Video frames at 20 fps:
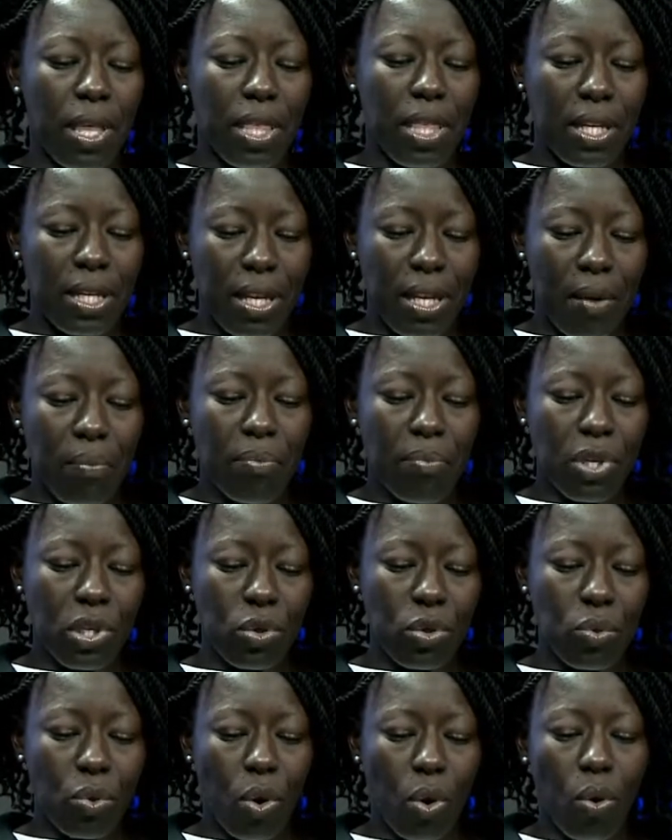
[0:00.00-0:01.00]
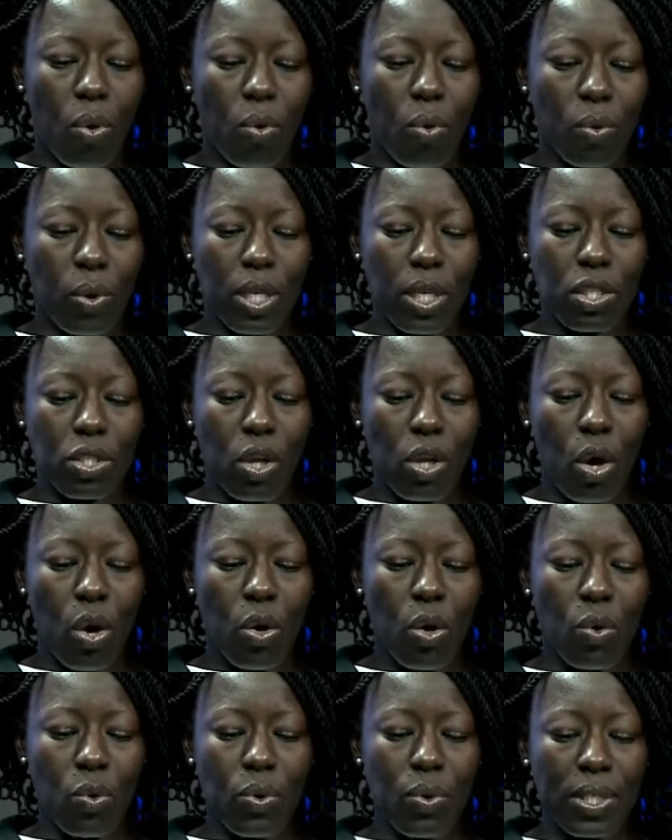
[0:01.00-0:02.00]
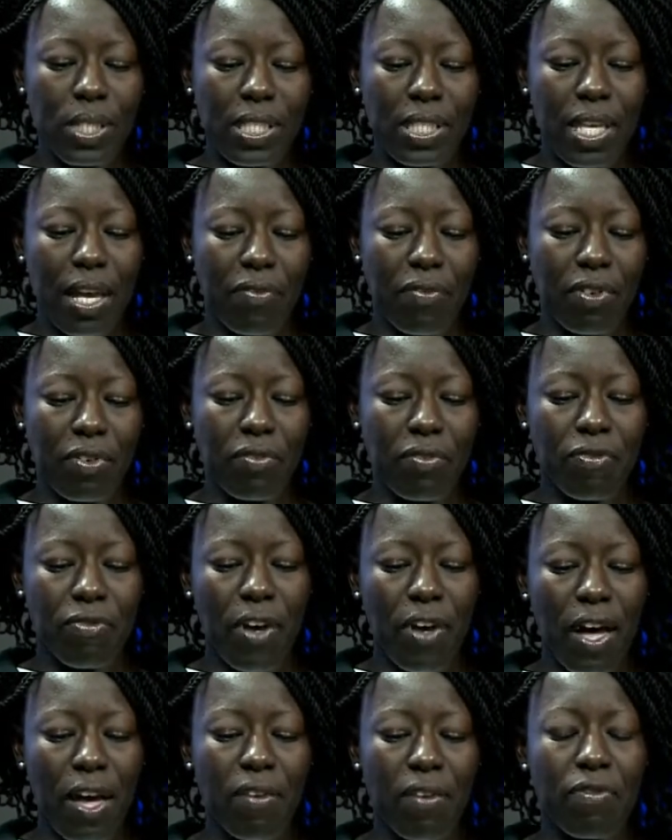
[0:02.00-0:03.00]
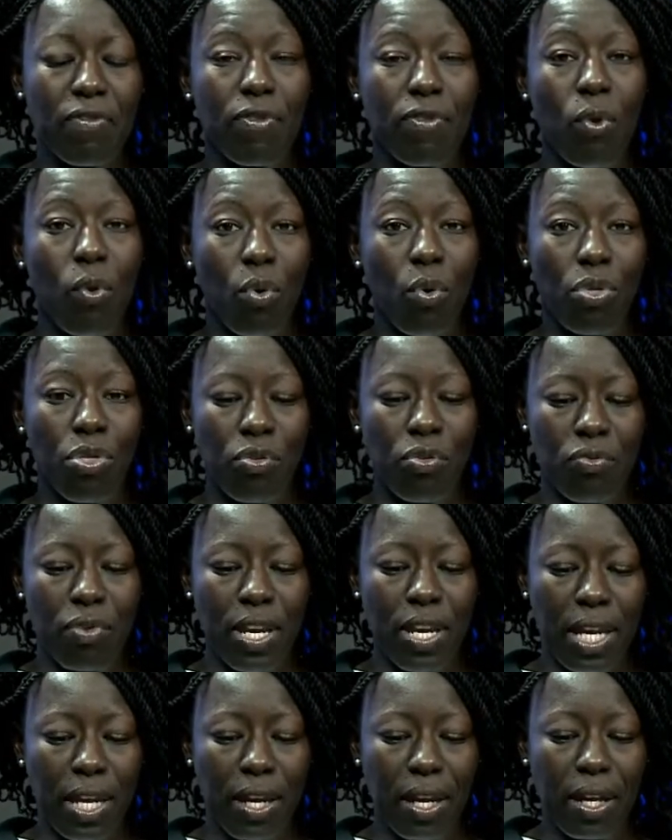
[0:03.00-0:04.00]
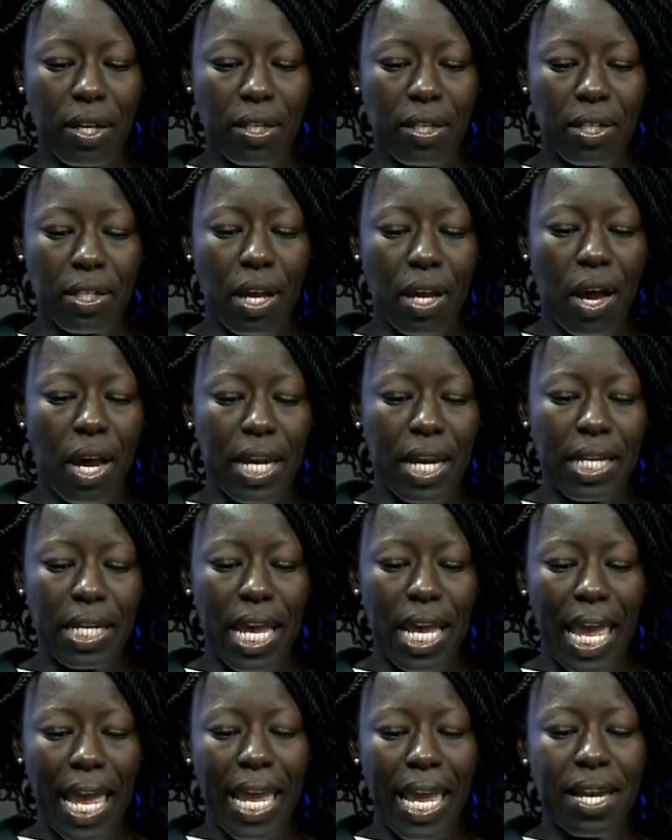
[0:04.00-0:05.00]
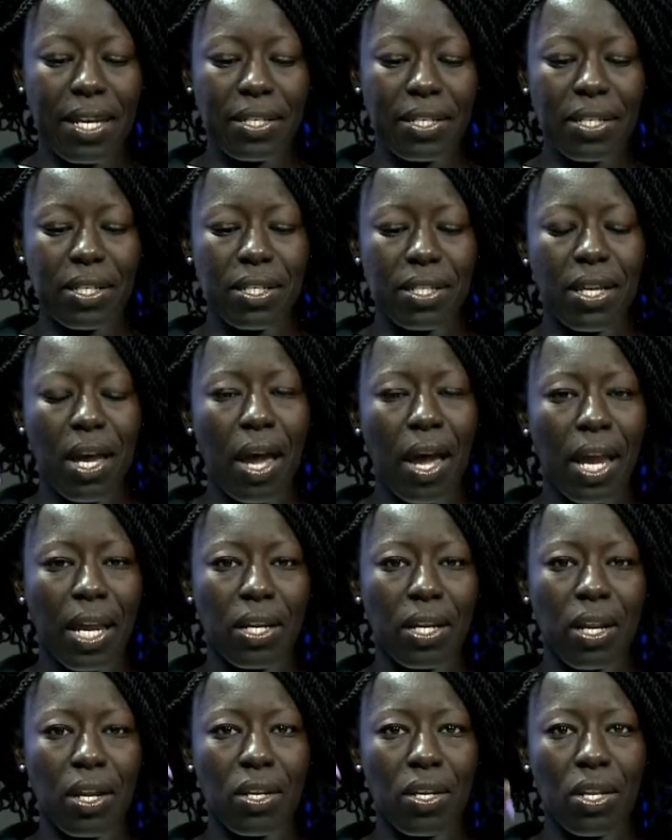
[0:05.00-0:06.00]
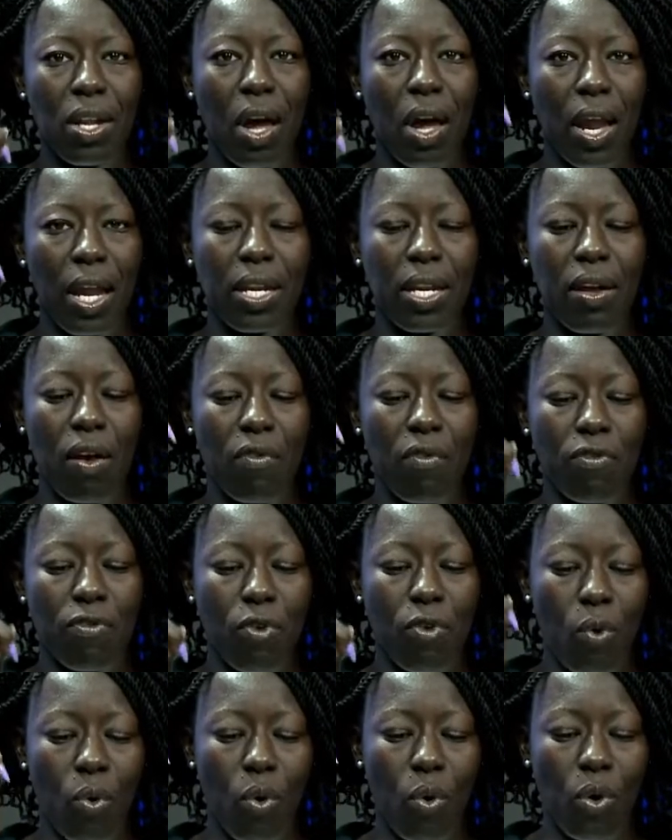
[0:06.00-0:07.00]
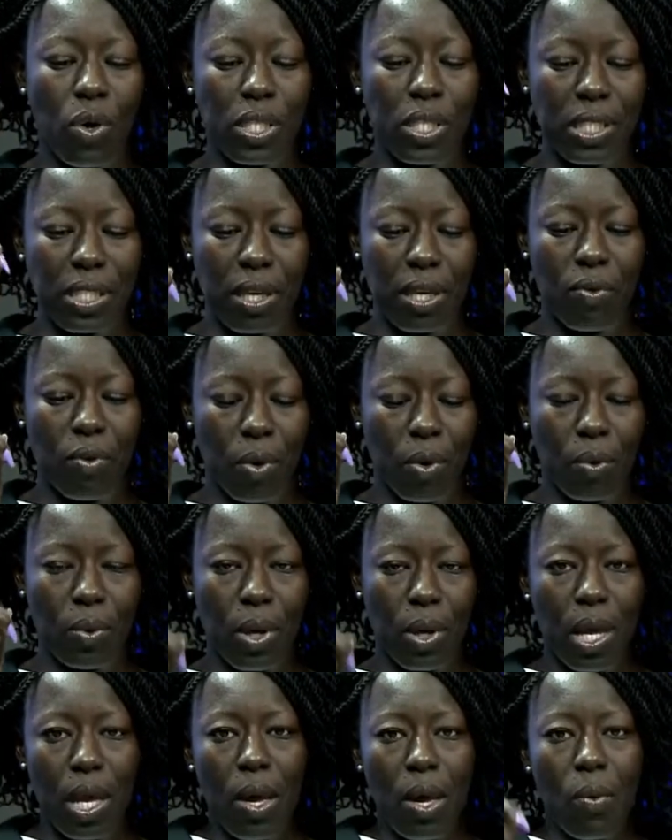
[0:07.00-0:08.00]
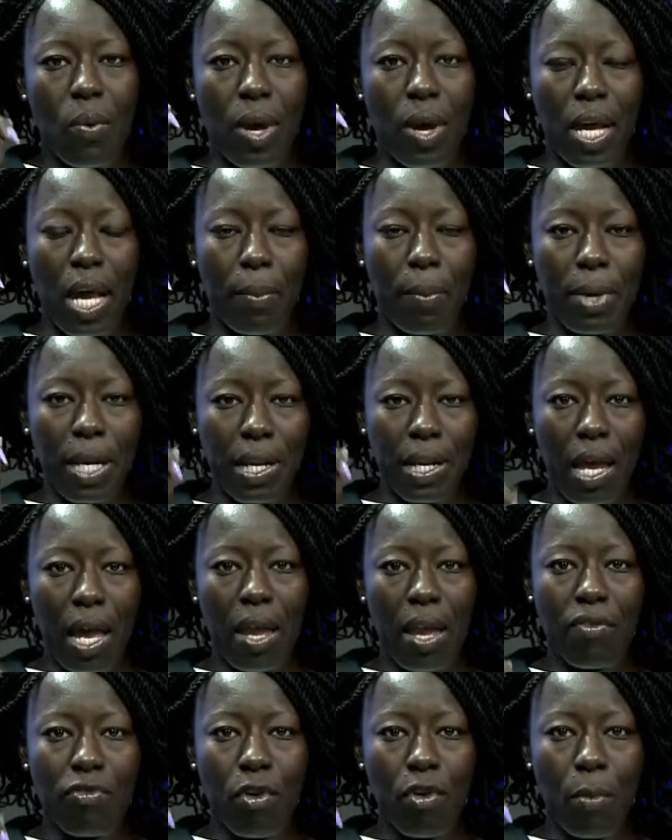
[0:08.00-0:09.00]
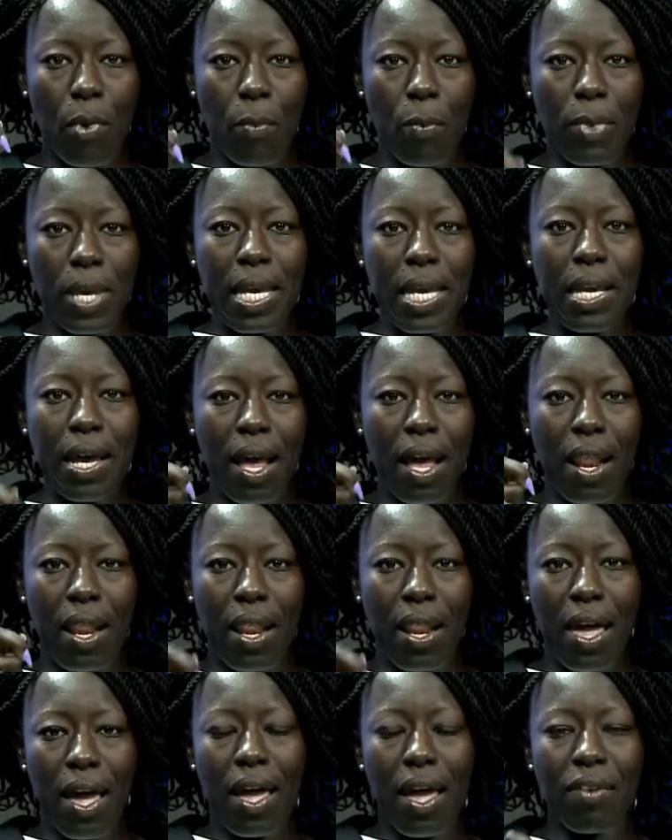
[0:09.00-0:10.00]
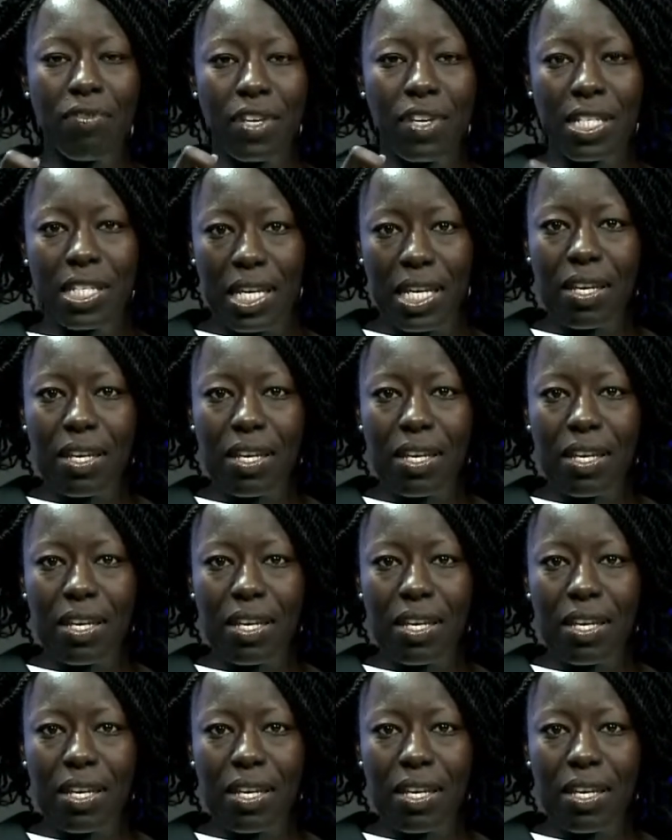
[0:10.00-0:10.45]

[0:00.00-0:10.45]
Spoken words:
But the number you call is 07543 989 940. We're coming live from Omega Live